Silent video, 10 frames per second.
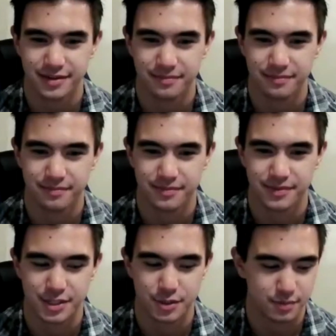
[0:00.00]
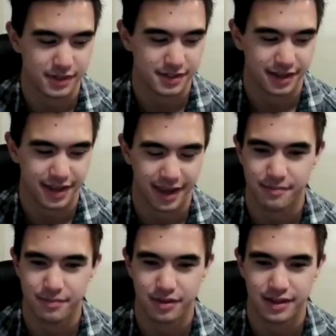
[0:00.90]
to do as much as I
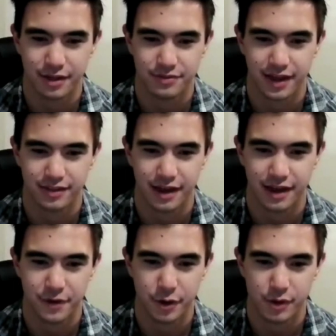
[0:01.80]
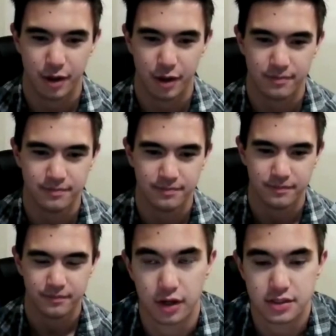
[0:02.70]
can and build out that life photo album.
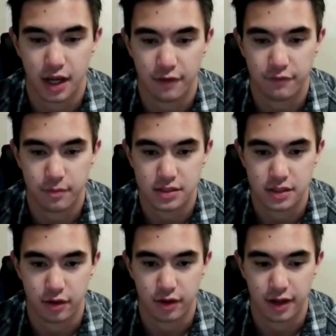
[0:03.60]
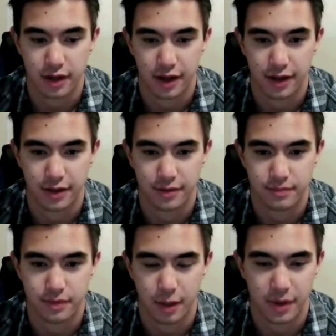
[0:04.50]
Aside from engineering, I
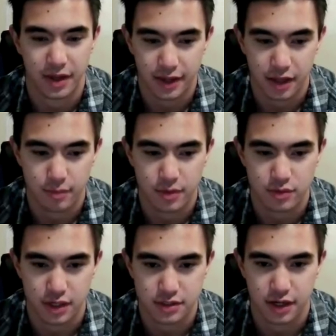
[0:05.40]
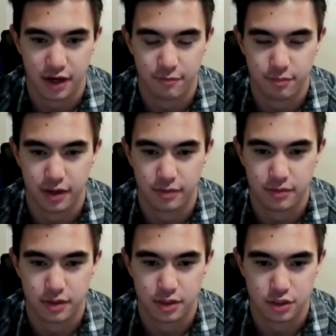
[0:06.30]
am a gigging musician. I've played
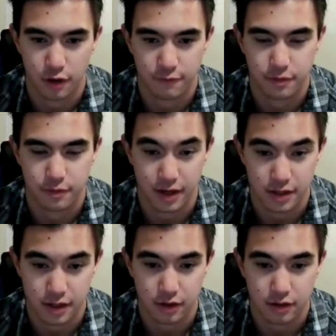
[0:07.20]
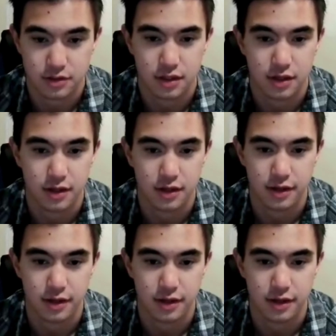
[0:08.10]
guitar for many years.